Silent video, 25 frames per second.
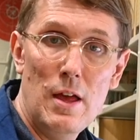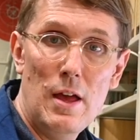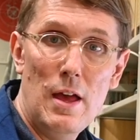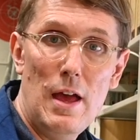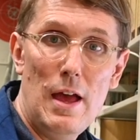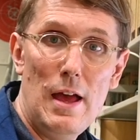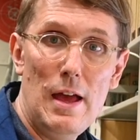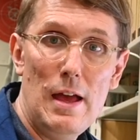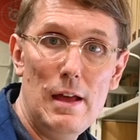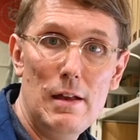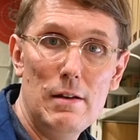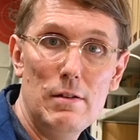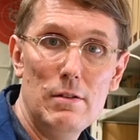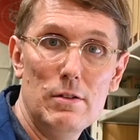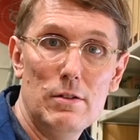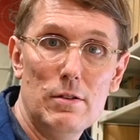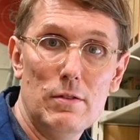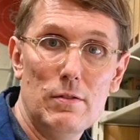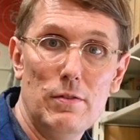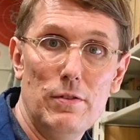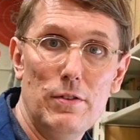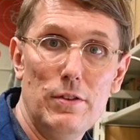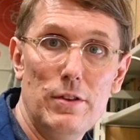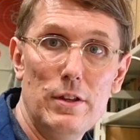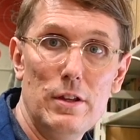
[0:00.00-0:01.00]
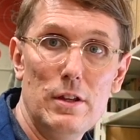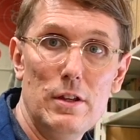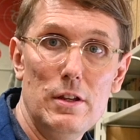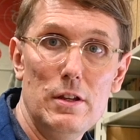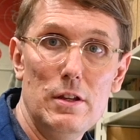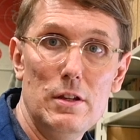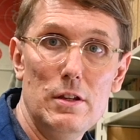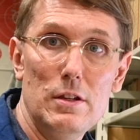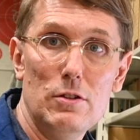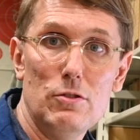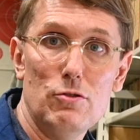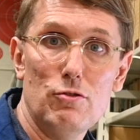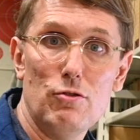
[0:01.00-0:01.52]
and
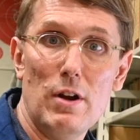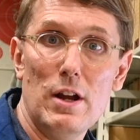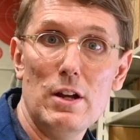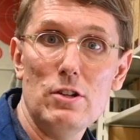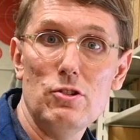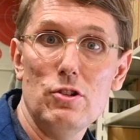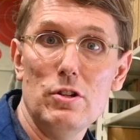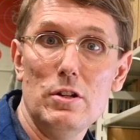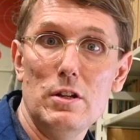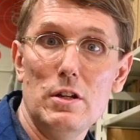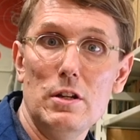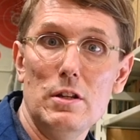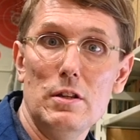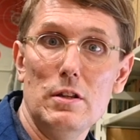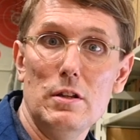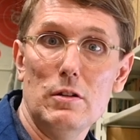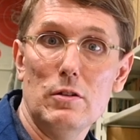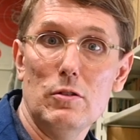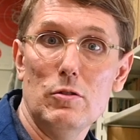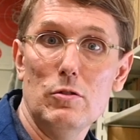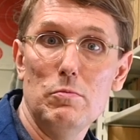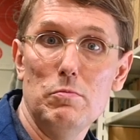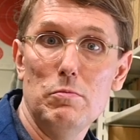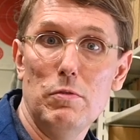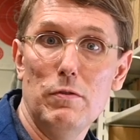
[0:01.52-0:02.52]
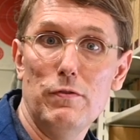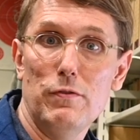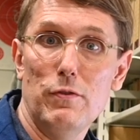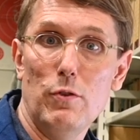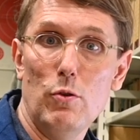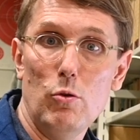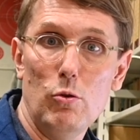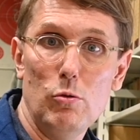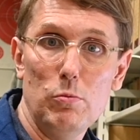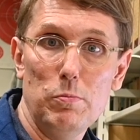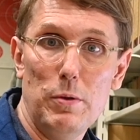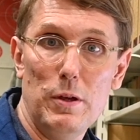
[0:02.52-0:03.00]
the tragedy that could befall